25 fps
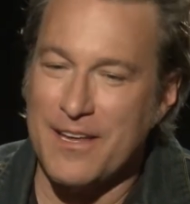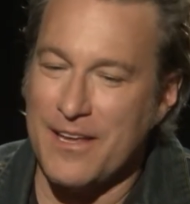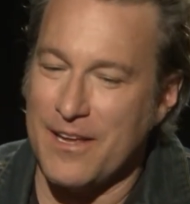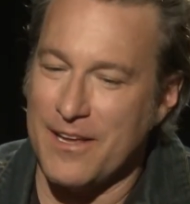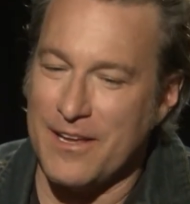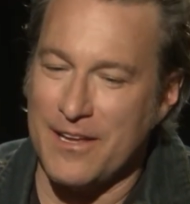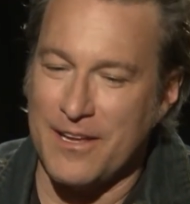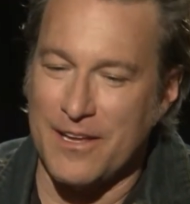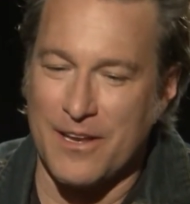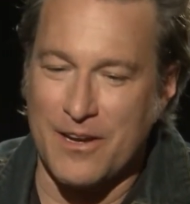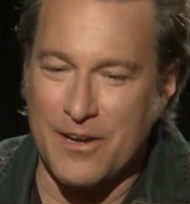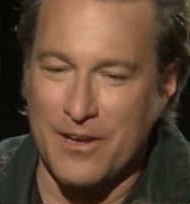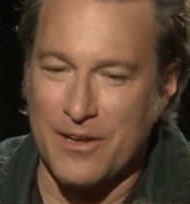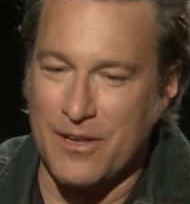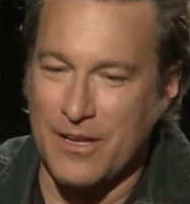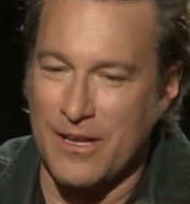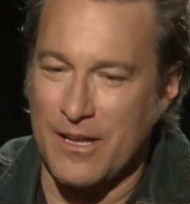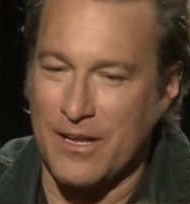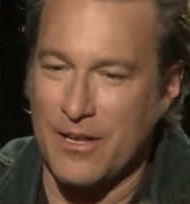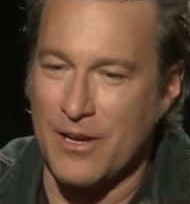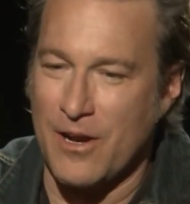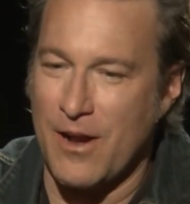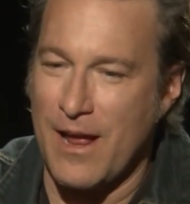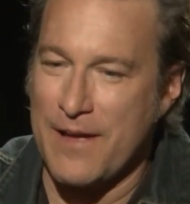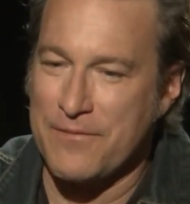You,
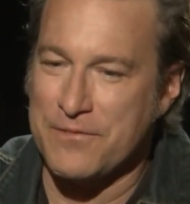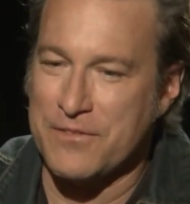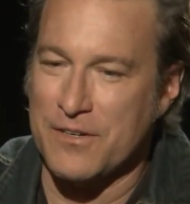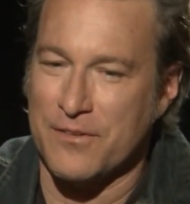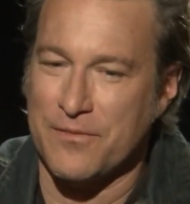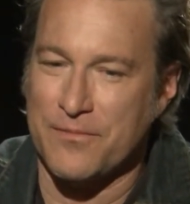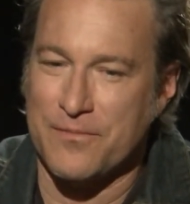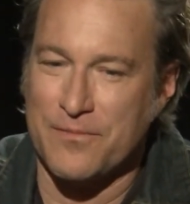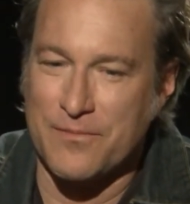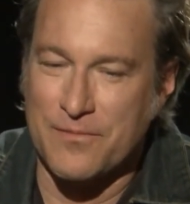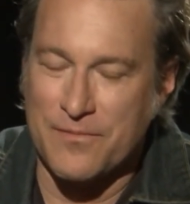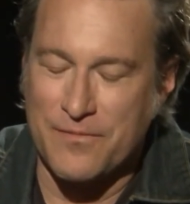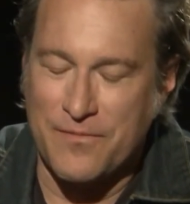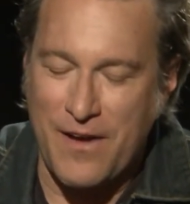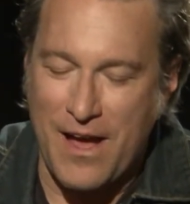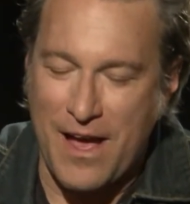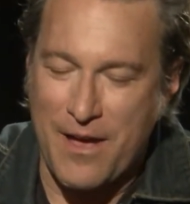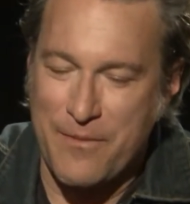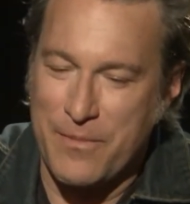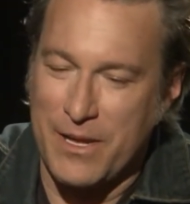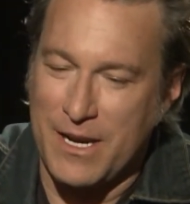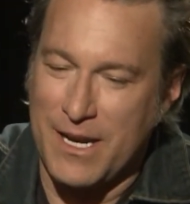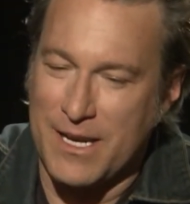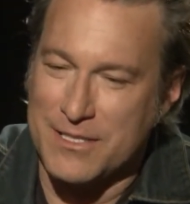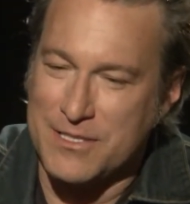you know, after
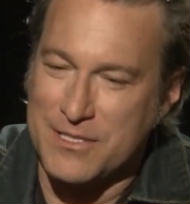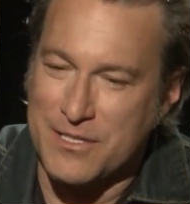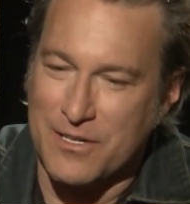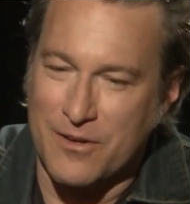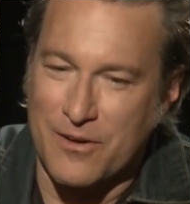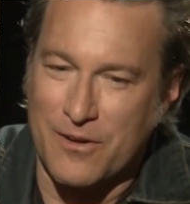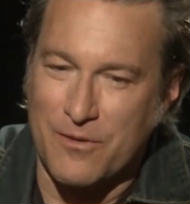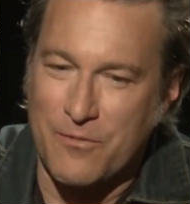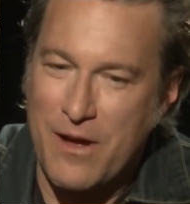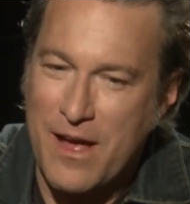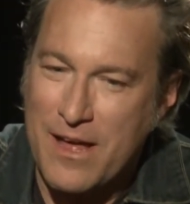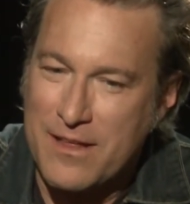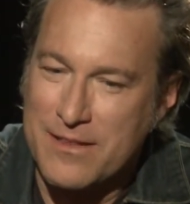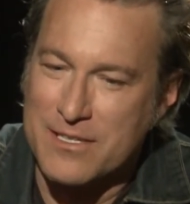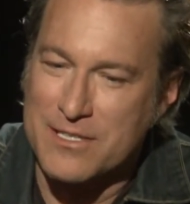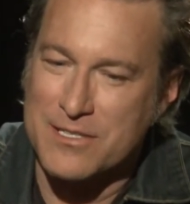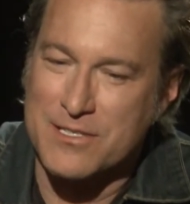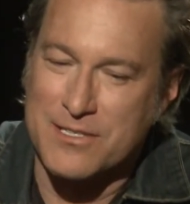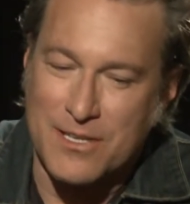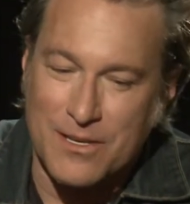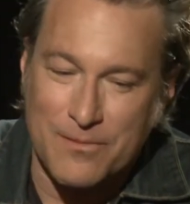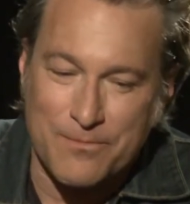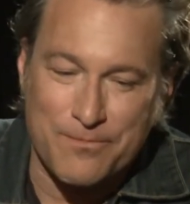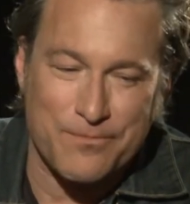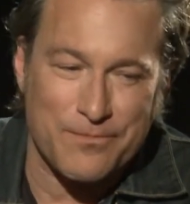five minutes, you're going, wow,
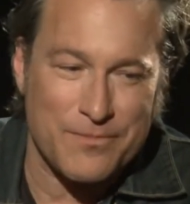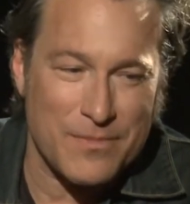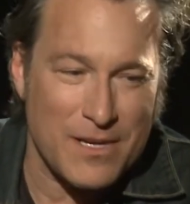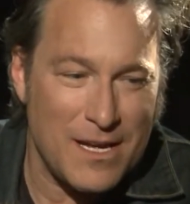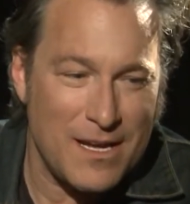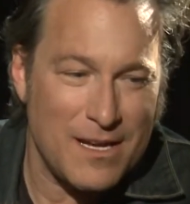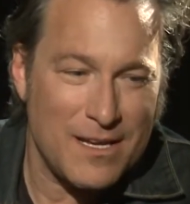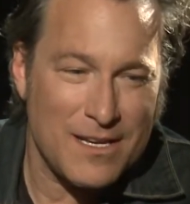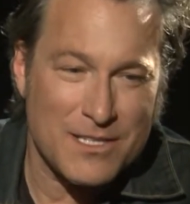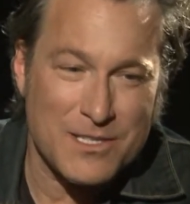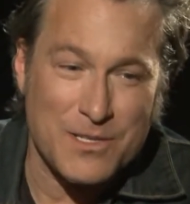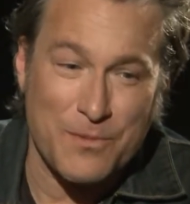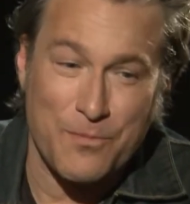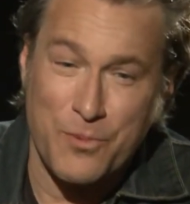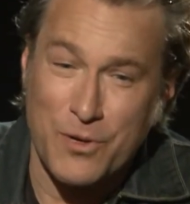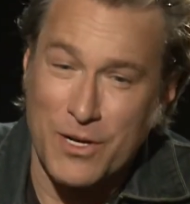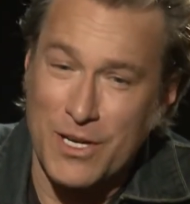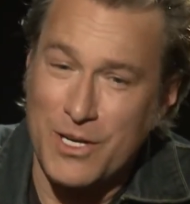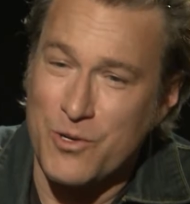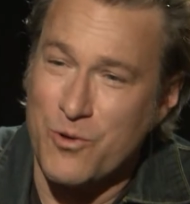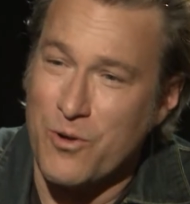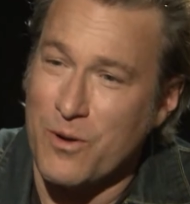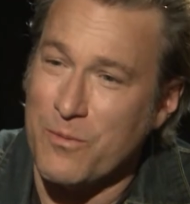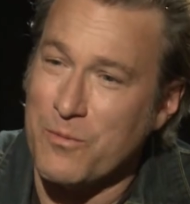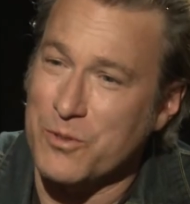this is a this is a
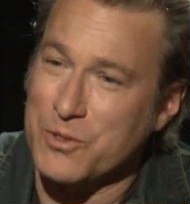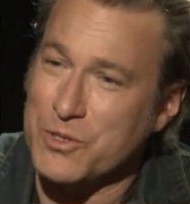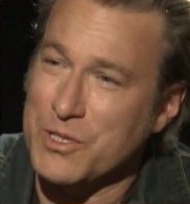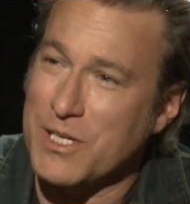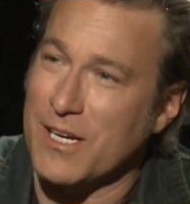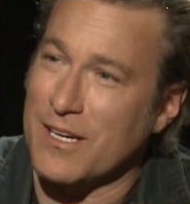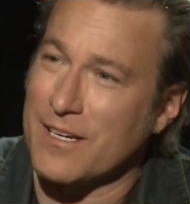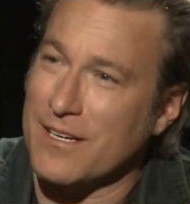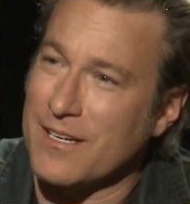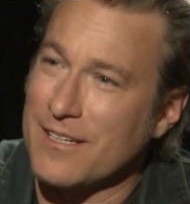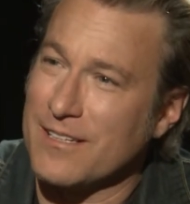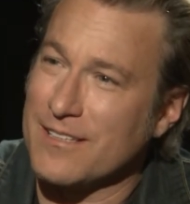pretty normal chick